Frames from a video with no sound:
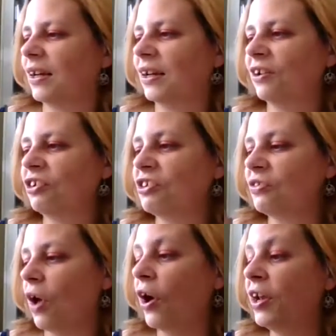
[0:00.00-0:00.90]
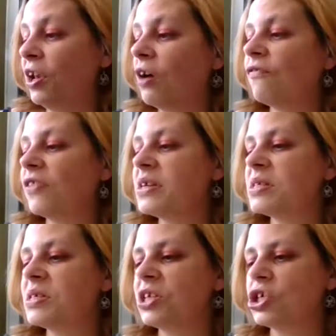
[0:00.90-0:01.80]
And I love
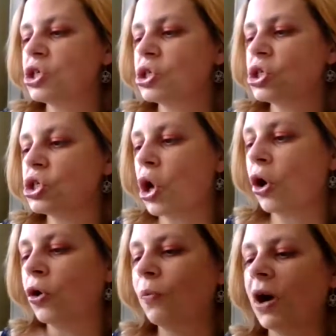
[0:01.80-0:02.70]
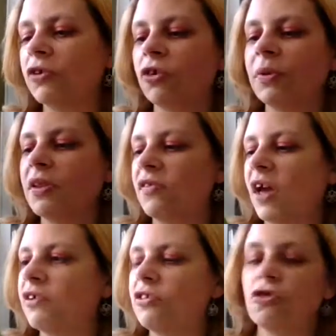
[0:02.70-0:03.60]
this edition so much. I mean, the
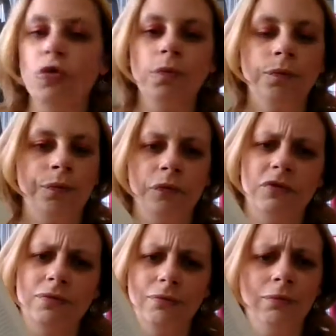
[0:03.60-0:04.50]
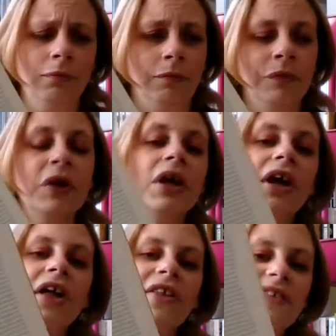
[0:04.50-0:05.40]
text is the
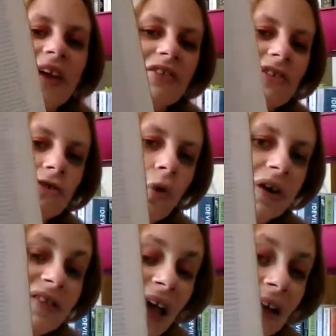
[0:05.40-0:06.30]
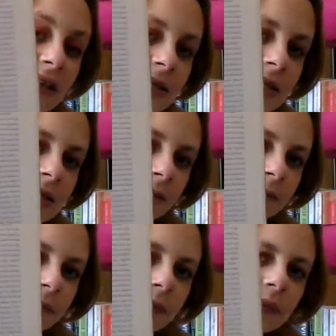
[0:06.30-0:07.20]
text is quite dense,
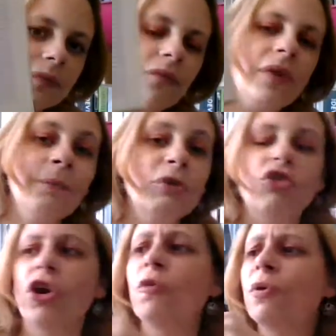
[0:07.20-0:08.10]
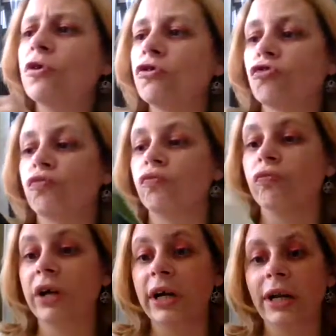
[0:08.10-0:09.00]
but she opens
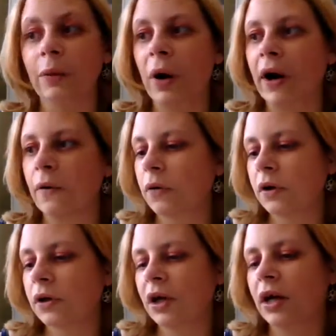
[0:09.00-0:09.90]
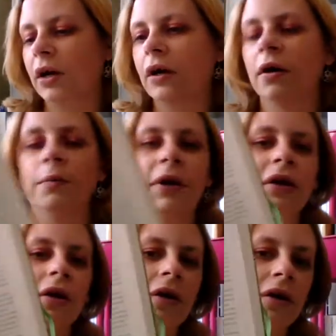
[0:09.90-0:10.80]
really well.
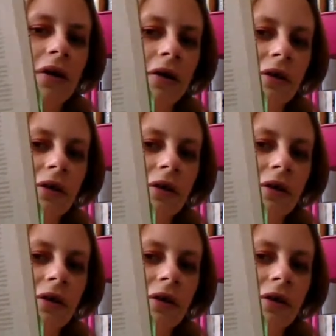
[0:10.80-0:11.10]
And I